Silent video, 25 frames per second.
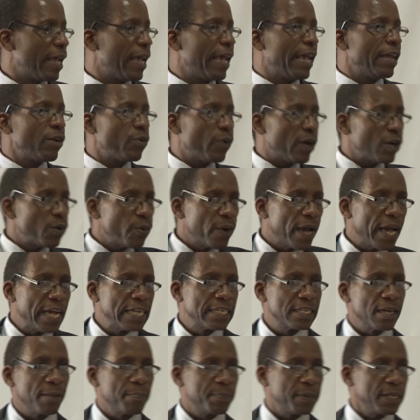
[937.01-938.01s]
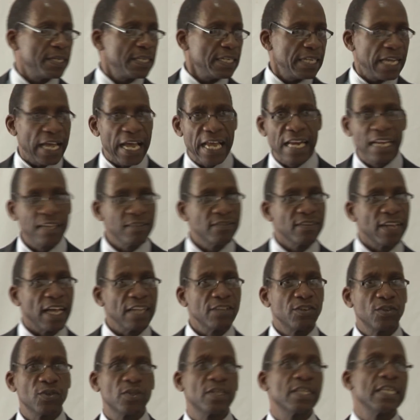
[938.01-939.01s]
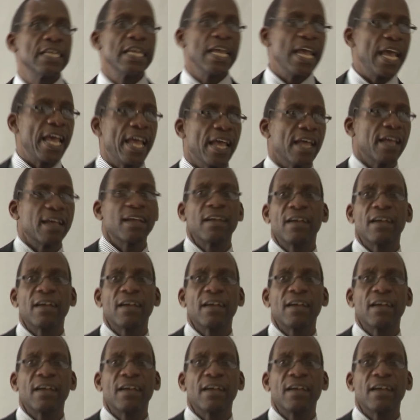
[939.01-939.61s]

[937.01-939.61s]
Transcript: And when we are interpreting any statute here,